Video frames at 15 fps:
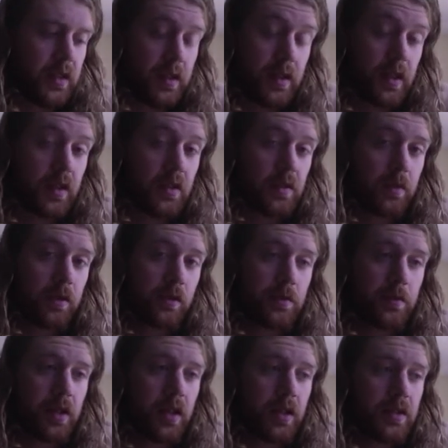the House of Blues in
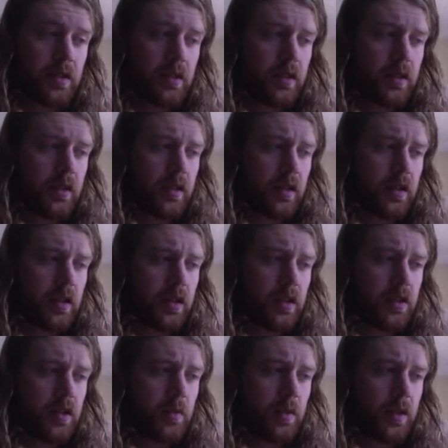Boston in
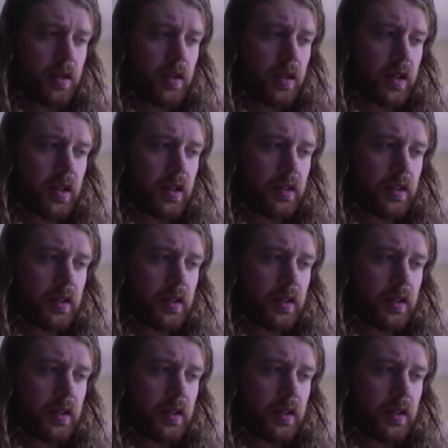October, and